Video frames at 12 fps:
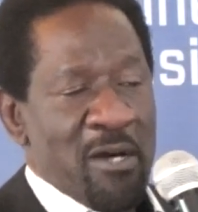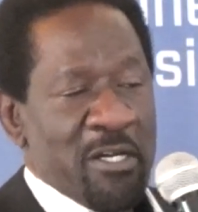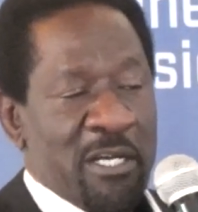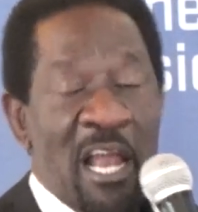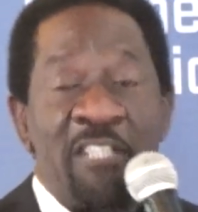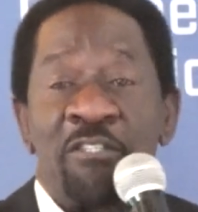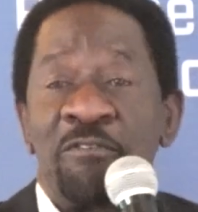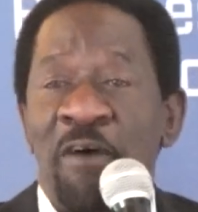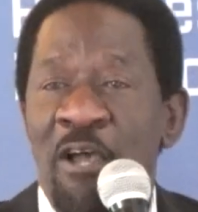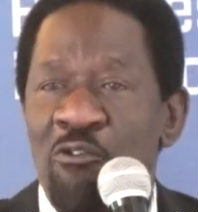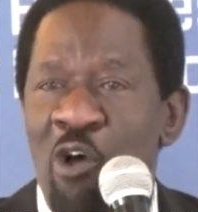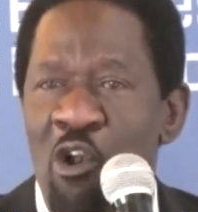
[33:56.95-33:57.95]

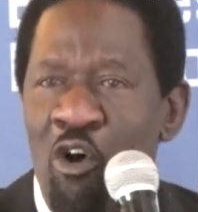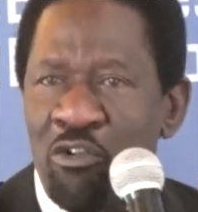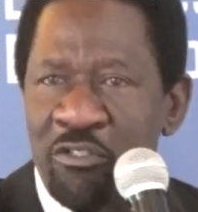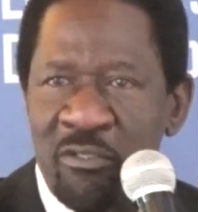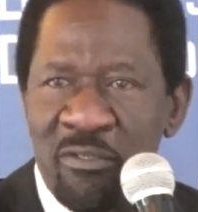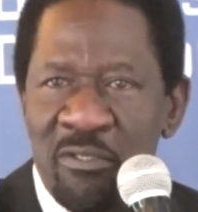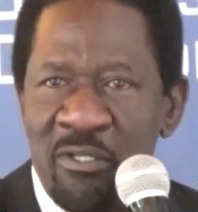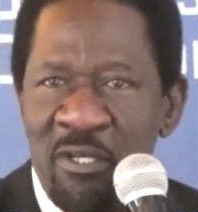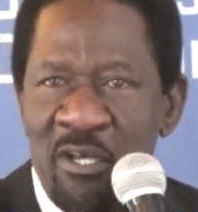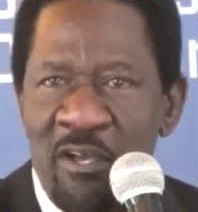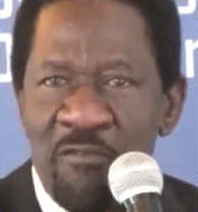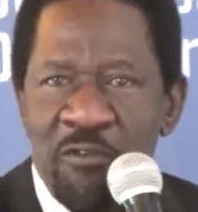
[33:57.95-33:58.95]
classify your loans.
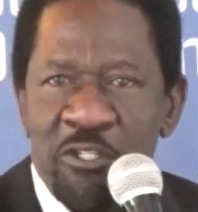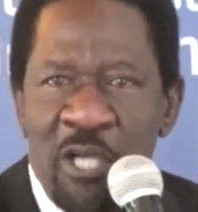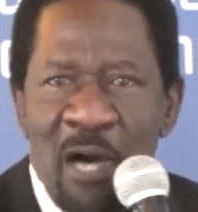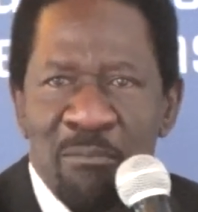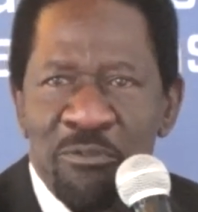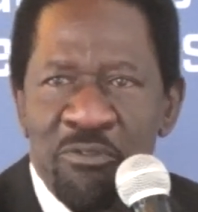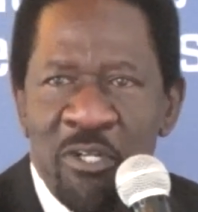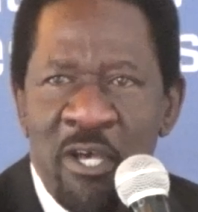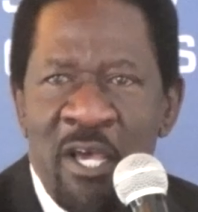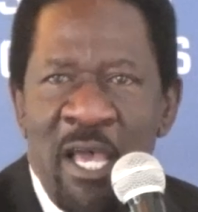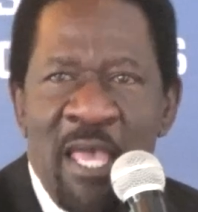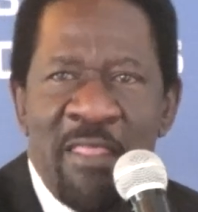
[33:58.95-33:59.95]
If it comes
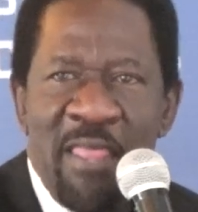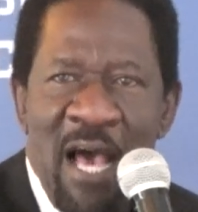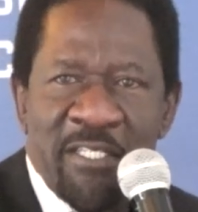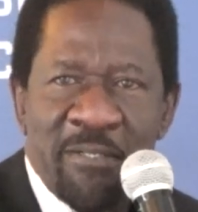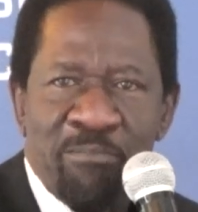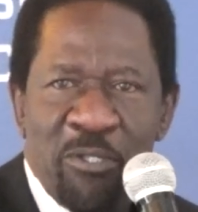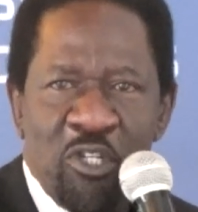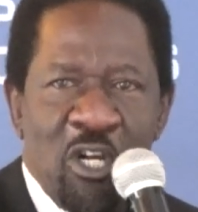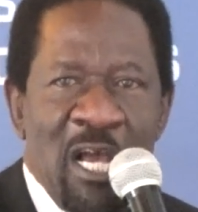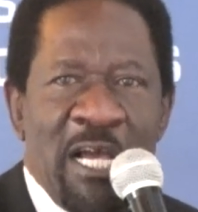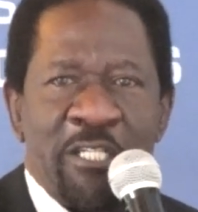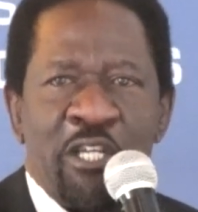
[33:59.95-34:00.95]
in that
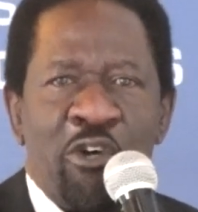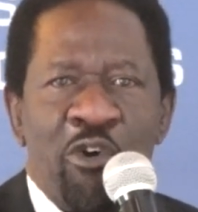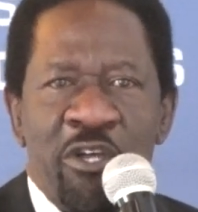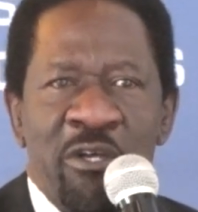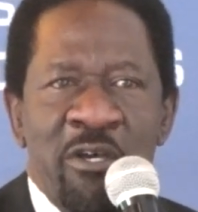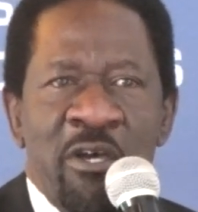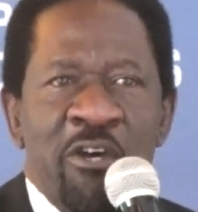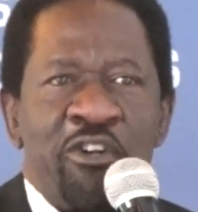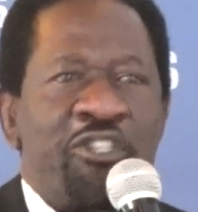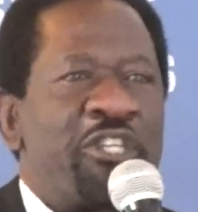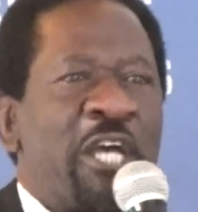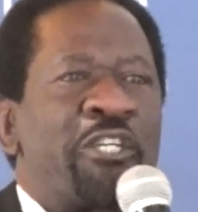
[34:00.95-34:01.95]
particular category,
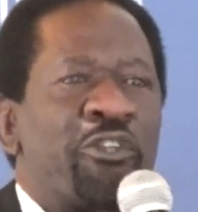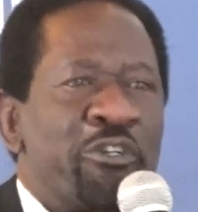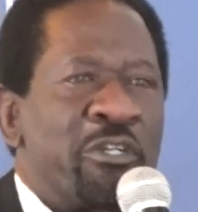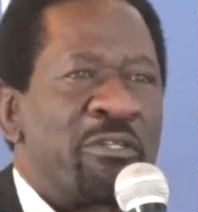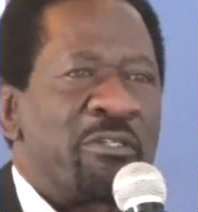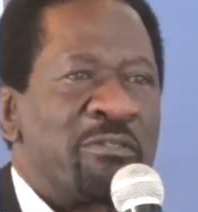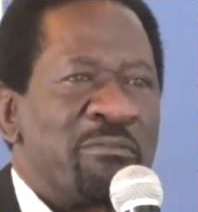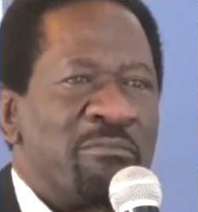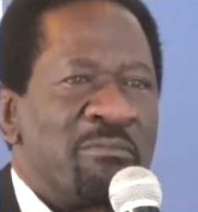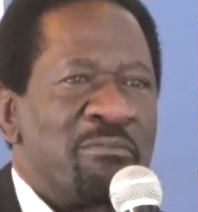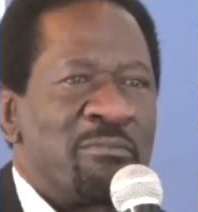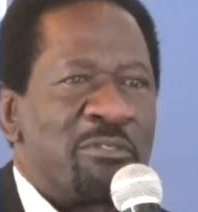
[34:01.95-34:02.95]
rejection
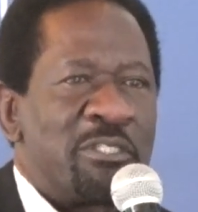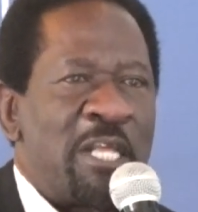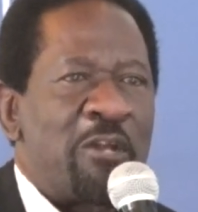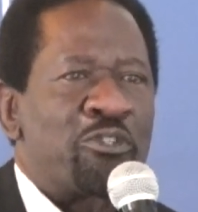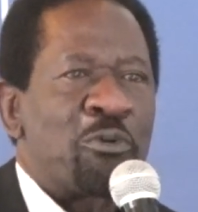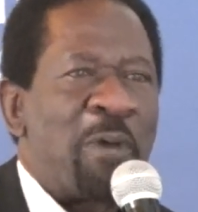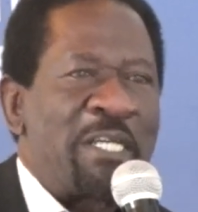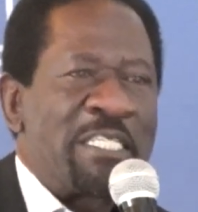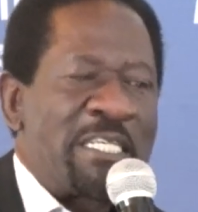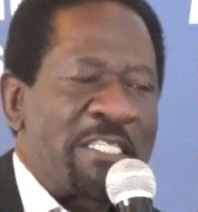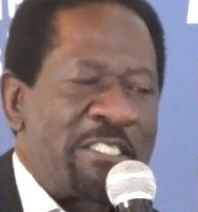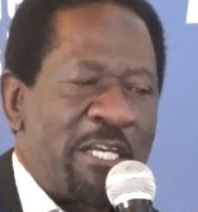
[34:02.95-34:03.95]
is an
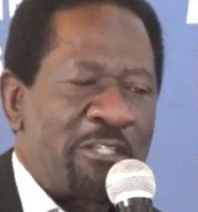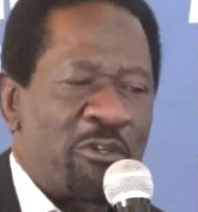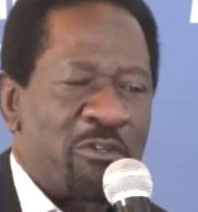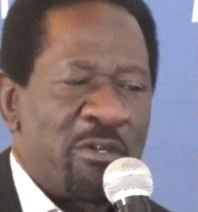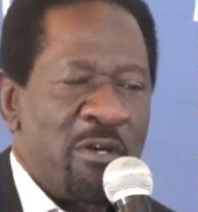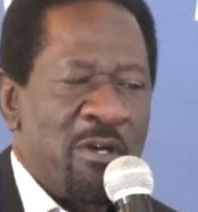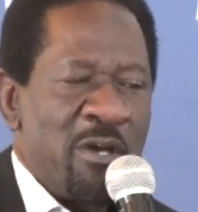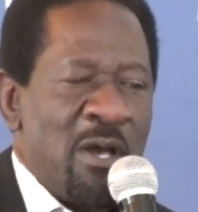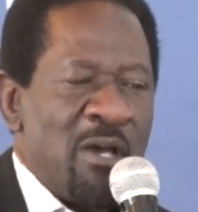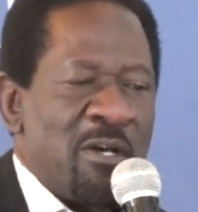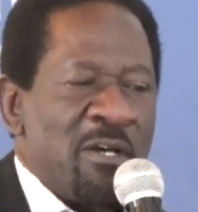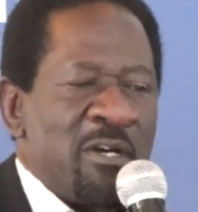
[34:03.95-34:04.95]
automatic rejection.
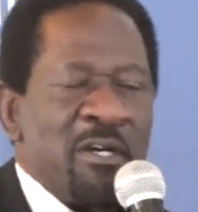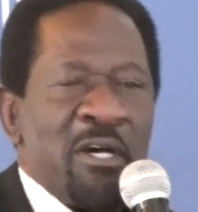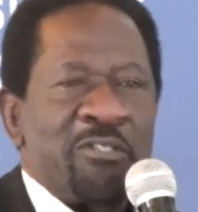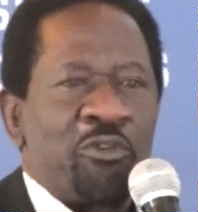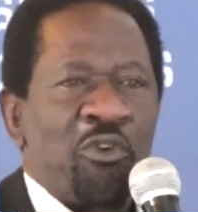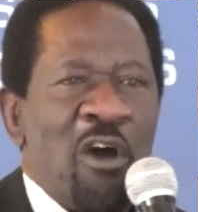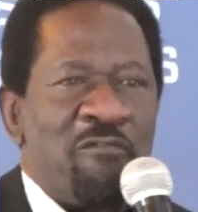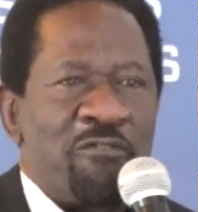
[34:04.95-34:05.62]
So you have